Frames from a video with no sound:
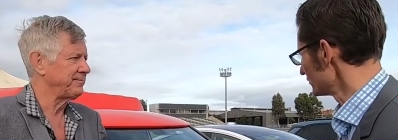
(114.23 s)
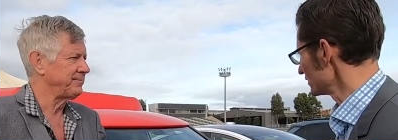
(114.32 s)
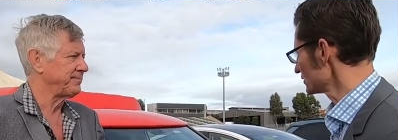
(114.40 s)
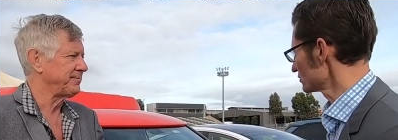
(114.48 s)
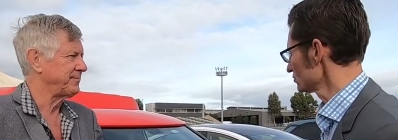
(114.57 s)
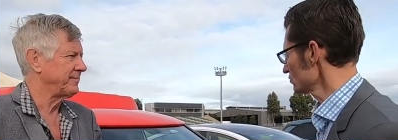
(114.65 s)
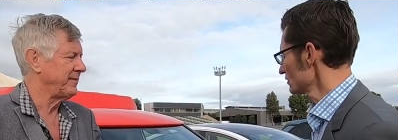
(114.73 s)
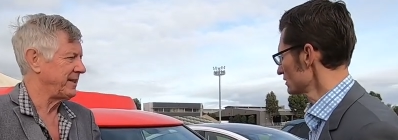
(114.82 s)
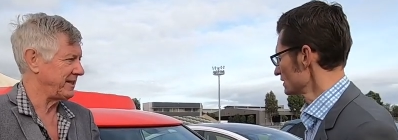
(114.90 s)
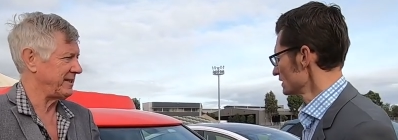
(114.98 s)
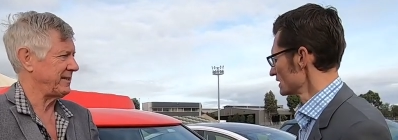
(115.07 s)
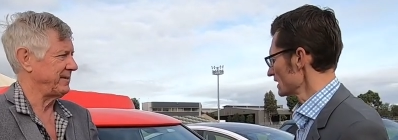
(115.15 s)
Speaker 1: vehicle.
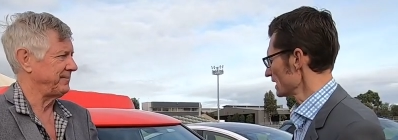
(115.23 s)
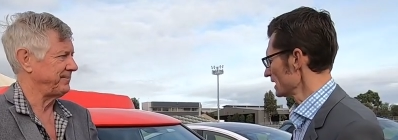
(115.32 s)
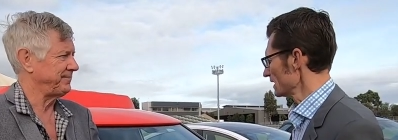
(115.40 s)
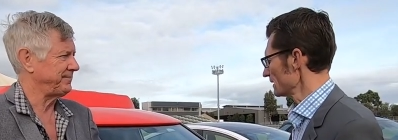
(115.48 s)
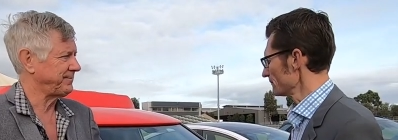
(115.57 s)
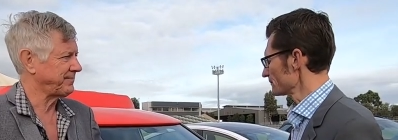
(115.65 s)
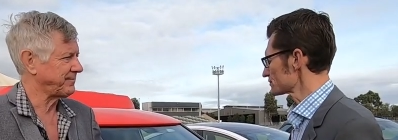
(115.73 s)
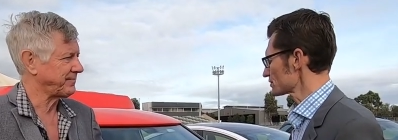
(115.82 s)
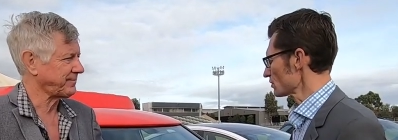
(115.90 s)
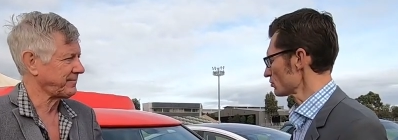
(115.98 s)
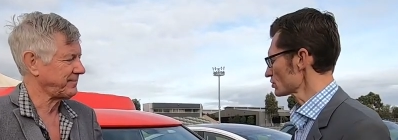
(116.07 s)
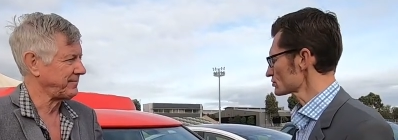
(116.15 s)
Yes. Um,
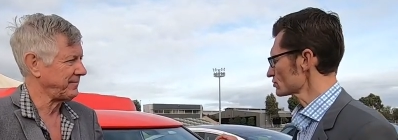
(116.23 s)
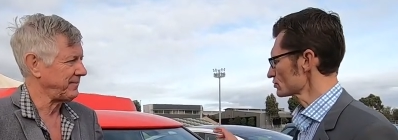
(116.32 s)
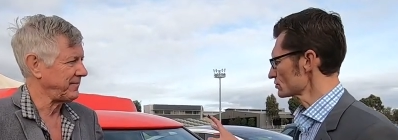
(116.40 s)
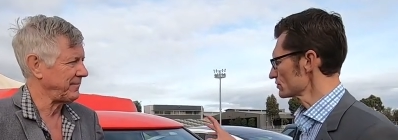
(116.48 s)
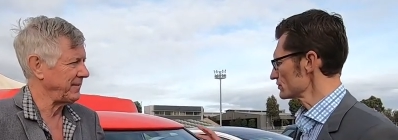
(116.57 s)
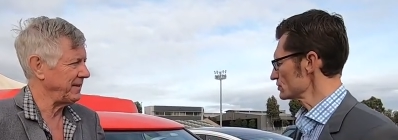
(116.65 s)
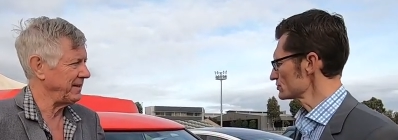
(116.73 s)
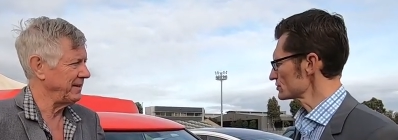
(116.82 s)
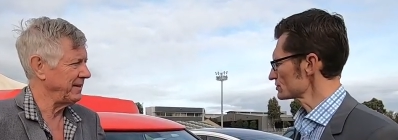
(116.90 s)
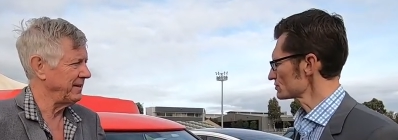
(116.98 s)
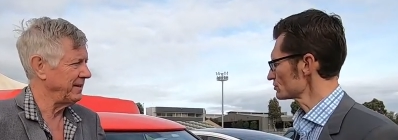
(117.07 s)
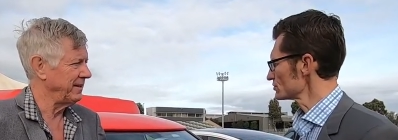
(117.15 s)
so what sort of
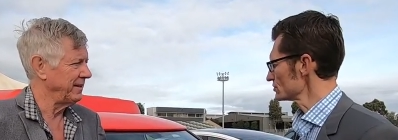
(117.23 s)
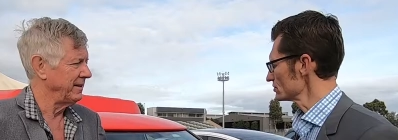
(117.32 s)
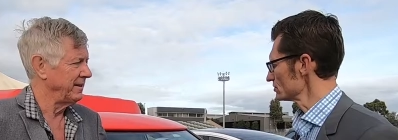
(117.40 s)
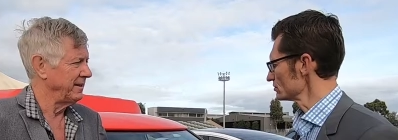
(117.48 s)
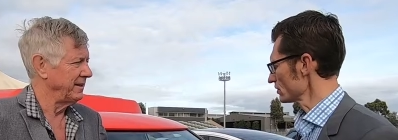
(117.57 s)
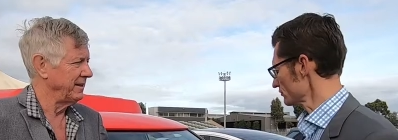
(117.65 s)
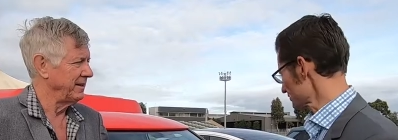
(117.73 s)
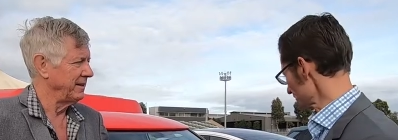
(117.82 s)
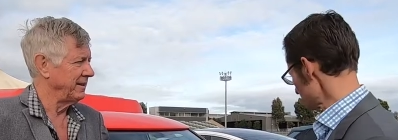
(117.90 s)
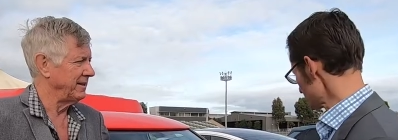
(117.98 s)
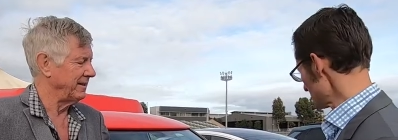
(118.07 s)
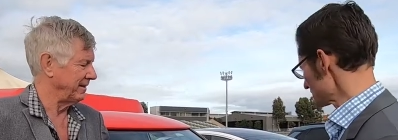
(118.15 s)
uses would you?
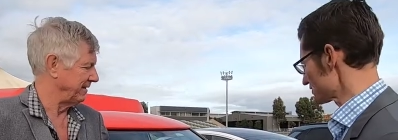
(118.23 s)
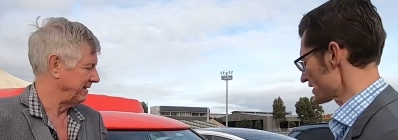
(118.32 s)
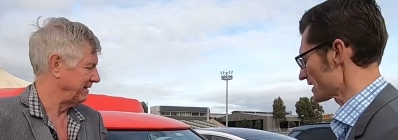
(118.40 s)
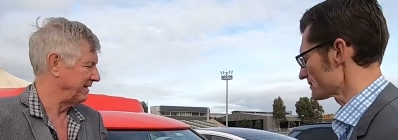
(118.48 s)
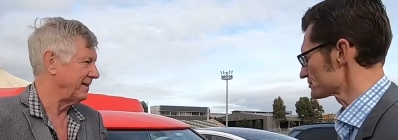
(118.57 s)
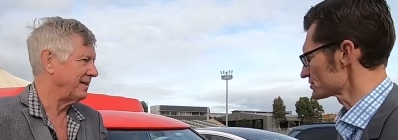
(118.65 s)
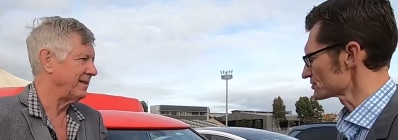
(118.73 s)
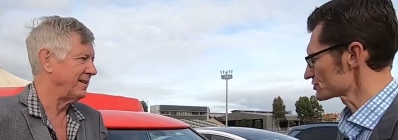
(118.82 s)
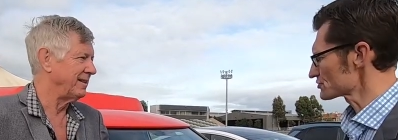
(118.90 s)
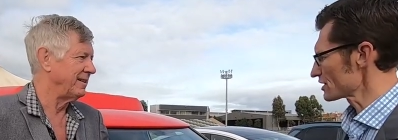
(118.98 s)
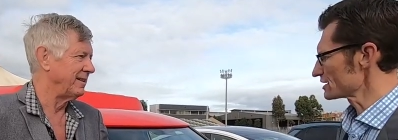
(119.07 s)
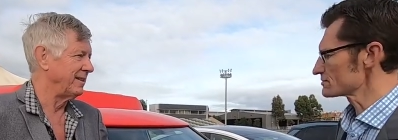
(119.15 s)
Obviously, this one's done up as an
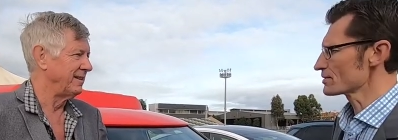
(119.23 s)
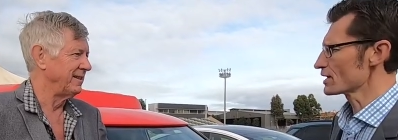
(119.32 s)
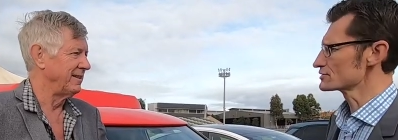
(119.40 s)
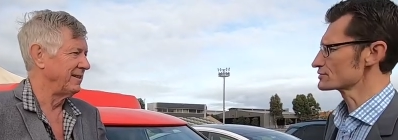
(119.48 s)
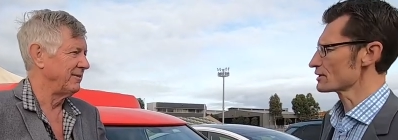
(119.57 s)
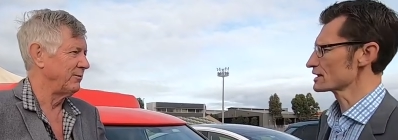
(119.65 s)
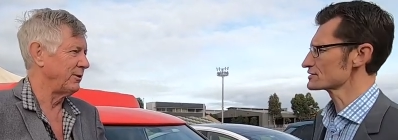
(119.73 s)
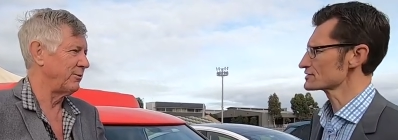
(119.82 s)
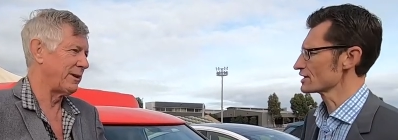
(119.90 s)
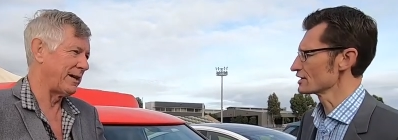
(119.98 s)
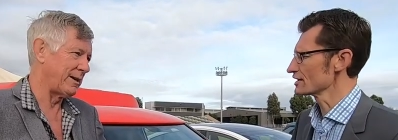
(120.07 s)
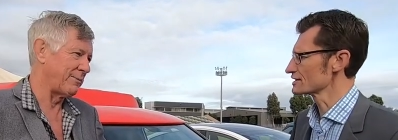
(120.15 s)
Australia Post one. Well,
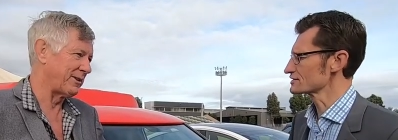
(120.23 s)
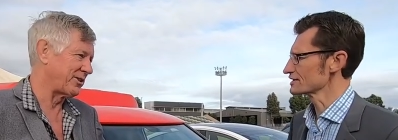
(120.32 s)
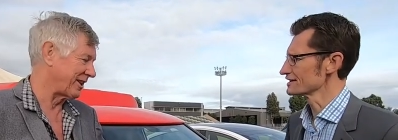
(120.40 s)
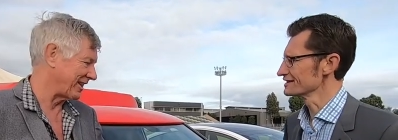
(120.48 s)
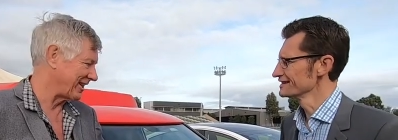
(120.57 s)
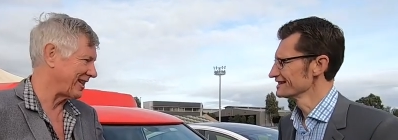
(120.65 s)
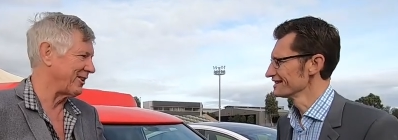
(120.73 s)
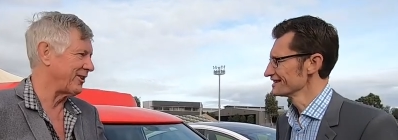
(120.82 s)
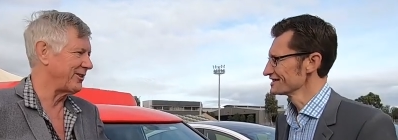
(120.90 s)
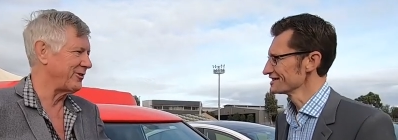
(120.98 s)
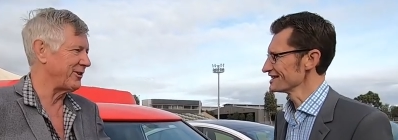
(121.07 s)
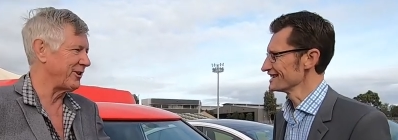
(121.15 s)
so we're hoping it's a, going to get a
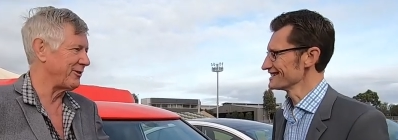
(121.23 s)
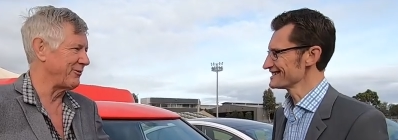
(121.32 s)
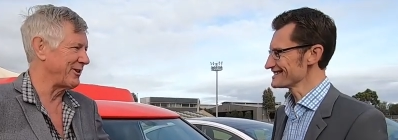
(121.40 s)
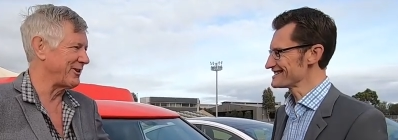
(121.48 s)
lot, yeah, lot of